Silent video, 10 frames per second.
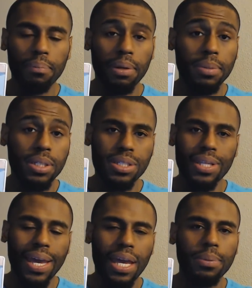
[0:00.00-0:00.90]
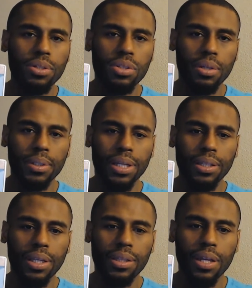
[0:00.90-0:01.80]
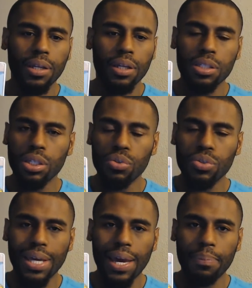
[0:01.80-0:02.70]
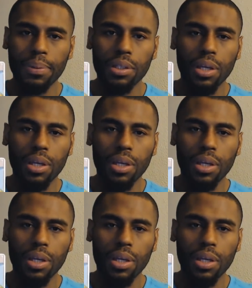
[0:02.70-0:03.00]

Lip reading: Maybe this is a habit or something like that that continues to happen